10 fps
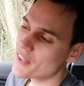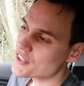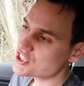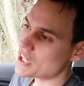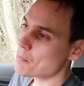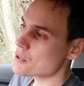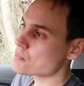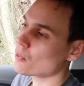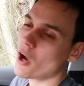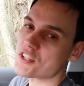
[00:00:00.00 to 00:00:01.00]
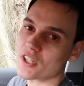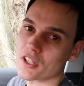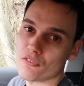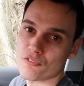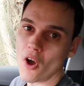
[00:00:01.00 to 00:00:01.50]
The cheapest price I
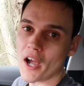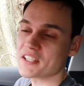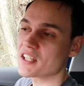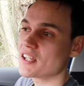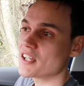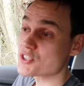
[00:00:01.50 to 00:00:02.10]
could find